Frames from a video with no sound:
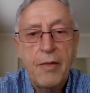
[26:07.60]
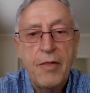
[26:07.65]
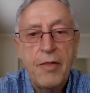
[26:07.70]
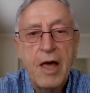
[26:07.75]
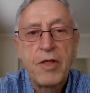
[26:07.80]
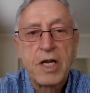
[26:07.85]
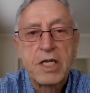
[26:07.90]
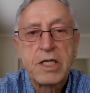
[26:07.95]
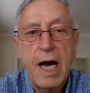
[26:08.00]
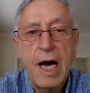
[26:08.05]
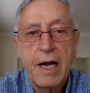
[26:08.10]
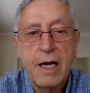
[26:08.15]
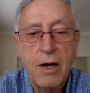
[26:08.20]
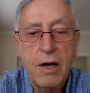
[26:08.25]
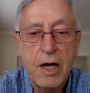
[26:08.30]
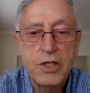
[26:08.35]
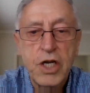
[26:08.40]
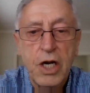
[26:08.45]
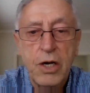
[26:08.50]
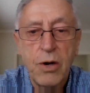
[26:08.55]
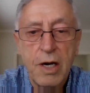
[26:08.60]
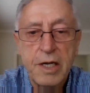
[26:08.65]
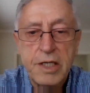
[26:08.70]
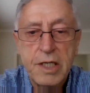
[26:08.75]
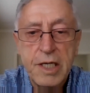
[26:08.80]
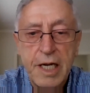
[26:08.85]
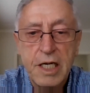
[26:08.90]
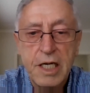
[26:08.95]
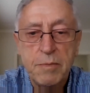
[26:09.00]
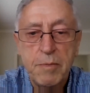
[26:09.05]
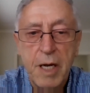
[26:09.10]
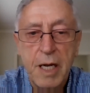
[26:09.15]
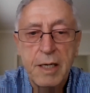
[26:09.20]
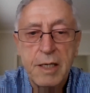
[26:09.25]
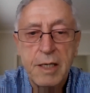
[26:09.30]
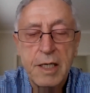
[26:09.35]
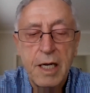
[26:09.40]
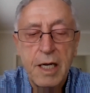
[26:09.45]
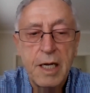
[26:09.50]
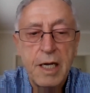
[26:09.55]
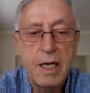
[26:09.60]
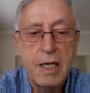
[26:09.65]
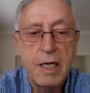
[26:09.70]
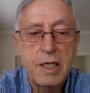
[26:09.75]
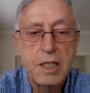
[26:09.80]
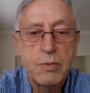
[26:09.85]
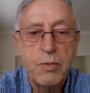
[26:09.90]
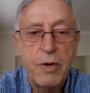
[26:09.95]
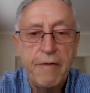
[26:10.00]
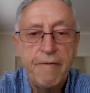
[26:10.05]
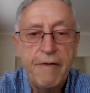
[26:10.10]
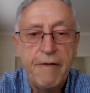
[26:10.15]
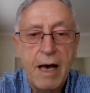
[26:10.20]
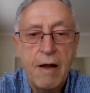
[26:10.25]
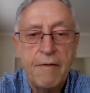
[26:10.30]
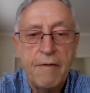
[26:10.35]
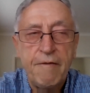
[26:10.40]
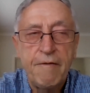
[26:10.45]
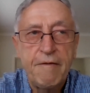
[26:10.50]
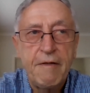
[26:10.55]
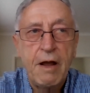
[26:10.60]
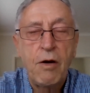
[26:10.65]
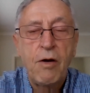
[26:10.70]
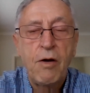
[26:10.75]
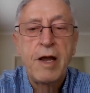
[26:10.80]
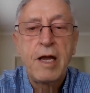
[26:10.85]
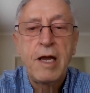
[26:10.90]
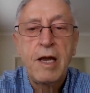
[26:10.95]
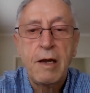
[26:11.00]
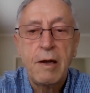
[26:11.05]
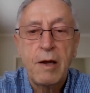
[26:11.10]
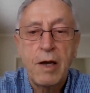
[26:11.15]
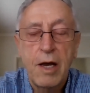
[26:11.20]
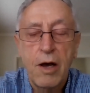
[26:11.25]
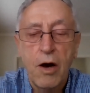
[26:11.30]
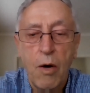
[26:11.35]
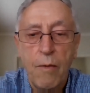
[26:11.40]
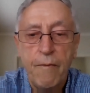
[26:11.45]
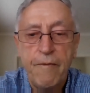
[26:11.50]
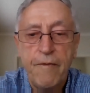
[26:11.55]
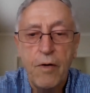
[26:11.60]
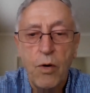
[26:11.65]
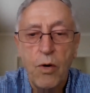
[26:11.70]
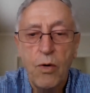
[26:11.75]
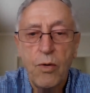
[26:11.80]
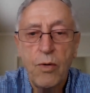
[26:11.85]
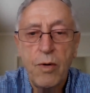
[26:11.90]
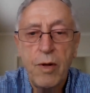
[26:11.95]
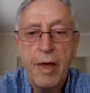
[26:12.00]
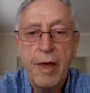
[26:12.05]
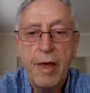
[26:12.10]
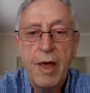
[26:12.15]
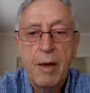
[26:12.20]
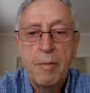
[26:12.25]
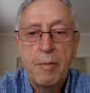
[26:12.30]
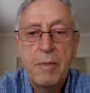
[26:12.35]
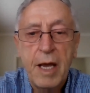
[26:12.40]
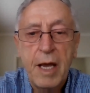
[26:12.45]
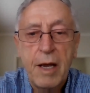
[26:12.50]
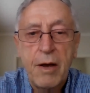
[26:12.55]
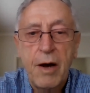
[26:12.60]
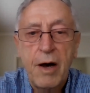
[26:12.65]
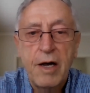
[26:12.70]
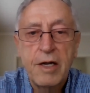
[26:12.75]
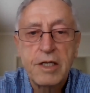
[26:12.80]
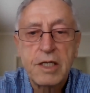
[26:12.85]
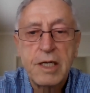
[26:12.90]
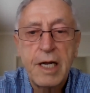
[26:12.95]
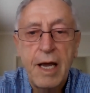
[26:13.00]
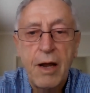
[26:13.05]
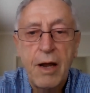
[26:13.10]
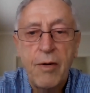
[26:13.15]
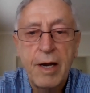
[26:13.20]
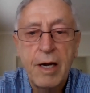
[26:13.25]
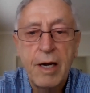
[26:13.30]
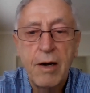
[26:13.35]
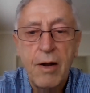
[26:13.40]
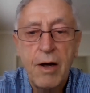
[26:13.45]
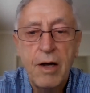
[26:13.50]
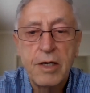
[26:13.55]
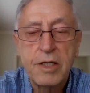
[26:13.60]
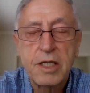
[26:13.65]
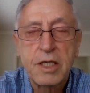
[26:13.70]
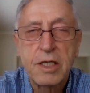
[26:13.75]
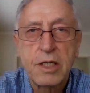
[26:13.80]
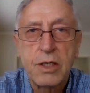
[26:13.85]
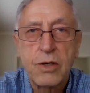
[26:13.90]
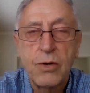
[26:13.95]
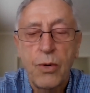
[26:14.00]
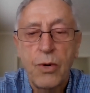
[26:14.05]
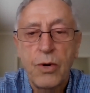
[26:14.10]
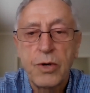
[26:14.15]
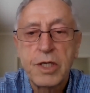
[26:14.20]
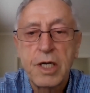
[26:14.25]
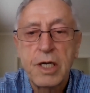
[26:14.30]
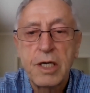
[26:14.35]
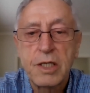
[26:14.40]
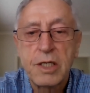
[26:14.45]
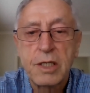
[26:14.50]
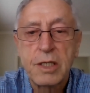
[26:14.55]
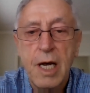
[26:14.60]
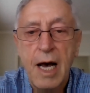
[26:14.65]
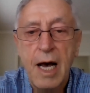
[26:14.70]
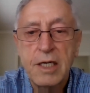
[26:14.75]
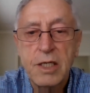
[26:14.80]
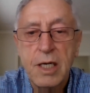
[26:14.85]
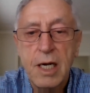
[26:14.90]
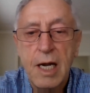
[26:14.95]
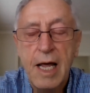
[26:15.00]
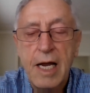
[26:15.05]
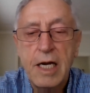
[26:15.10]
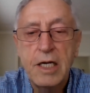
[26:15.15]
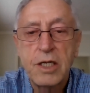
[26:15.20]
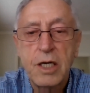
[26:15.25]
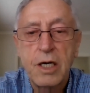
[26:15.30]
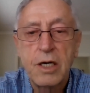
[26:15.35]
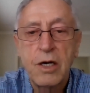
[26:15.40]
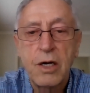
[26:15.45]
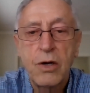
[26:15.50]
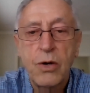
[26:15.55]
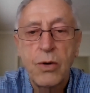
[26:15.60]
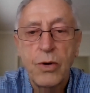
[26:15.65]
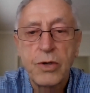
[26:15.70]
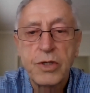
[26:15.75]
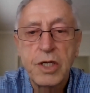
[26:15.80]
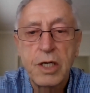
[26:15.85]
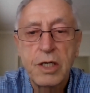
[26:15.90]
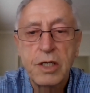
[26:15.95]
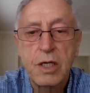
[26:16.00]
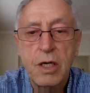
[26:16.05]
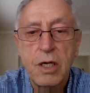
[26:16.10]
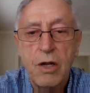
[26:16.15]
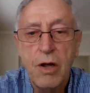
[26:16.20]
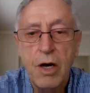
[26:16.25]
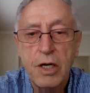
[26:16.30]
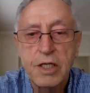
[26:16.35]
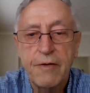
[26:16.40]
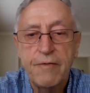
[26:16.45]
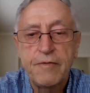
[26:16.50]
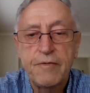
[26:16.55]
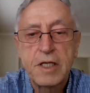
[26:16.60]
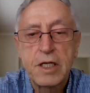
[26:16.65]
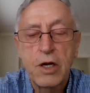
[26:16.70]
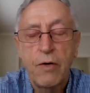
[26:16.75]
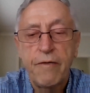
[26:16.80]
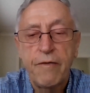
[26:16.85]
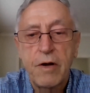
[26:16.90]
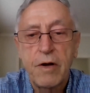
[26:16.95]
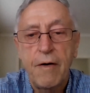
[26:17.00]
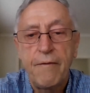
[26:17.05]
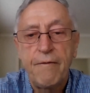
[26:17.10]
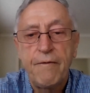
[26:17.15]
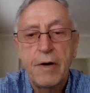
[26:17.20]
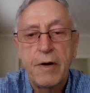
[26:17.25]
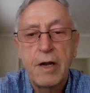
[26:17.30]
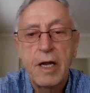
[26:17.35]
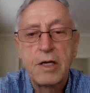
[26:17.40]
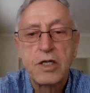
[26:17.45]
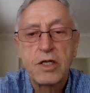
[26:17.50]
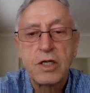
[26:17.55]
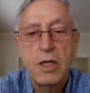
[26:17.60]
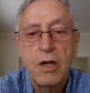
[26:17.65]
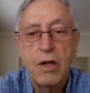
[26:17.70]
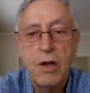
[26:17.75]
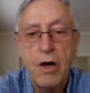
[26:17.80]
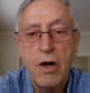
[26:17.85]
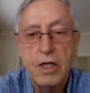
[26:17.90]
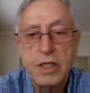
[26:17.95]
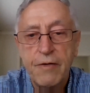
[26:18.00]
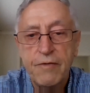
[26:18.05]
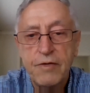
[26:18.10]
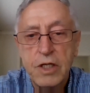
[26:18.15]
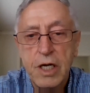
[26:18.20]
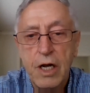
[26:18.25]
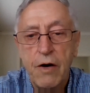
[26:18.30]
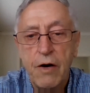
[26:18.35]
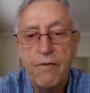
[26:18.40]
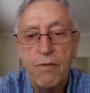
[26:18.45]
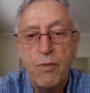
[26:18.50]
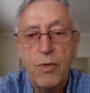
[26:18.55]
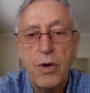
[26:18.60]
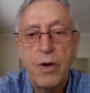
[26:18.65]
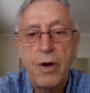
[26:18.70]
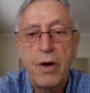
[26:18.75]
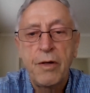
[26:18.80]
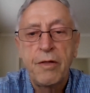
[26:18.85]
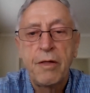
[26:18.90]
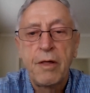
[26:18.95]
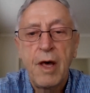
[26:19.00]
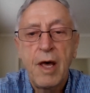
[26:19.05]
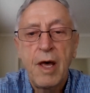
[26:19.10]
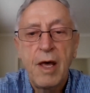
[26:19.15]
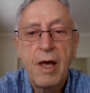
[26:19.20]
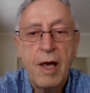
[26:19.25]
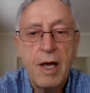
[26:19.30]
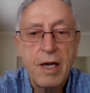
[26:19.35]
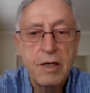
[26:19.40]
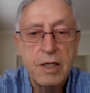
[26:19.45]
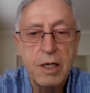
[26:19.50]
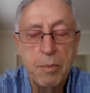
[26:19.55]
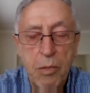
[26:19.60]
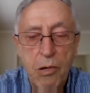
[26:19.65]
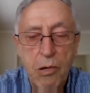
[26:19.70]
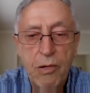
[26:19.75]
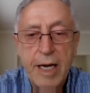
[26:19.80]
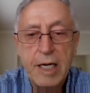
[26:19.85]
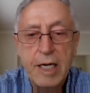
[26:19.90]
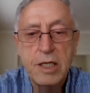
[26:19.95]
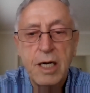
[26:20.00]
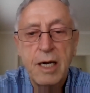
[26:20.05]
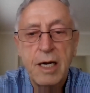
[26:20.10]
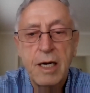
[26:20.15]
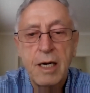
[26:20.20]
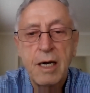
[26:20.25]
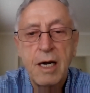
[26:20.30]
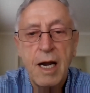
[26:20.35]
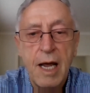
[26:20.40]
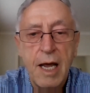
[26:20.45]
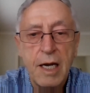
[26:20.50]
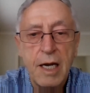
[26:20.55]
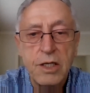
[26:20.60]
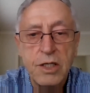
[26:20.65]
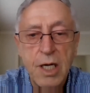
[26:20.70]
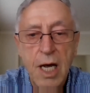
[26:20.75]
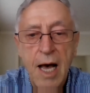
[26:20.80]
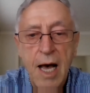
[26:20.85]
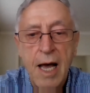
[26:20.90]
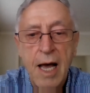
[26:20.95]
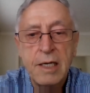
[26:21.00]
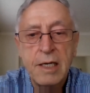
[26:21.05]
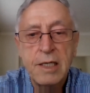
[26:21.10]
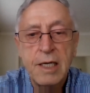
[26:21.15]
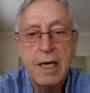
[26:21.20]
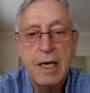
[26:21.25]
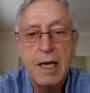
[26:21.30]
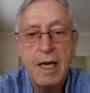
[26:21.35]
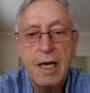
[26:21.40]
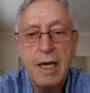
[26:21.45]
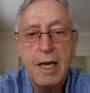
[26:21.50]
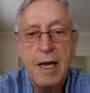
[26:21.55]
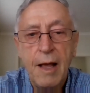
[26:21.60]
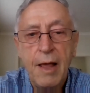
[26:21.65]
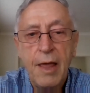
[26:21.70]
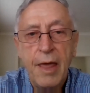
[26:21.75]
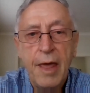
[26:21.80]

and then the psychological assessment is, we found, very helpful, because hearing loss causes isolation, causes loss of self-confidence, loss of self-worth, depression, anxiety,